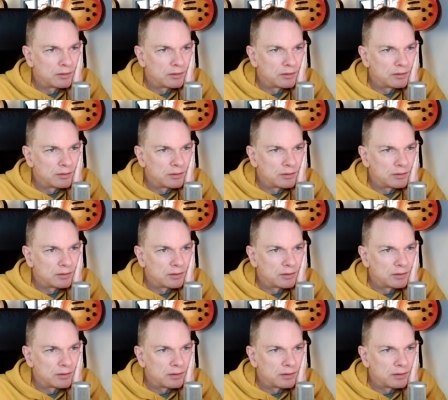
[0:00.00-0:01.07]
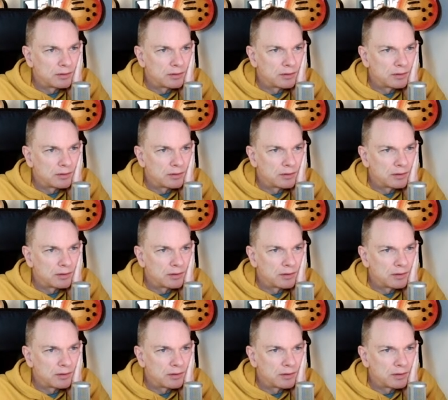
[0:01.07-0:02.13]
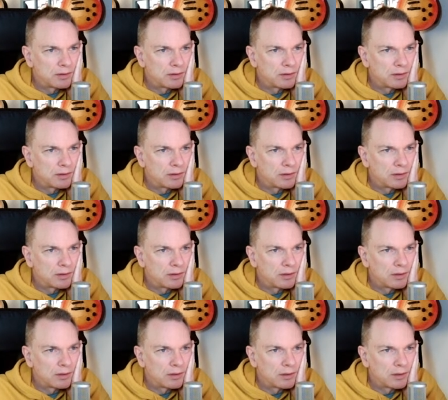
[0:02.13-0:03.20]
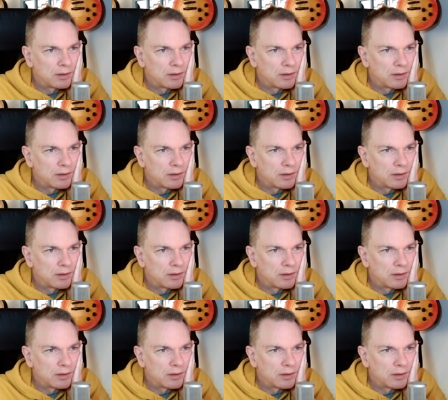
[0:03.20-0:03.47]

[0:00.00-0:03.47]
Nobody speaks.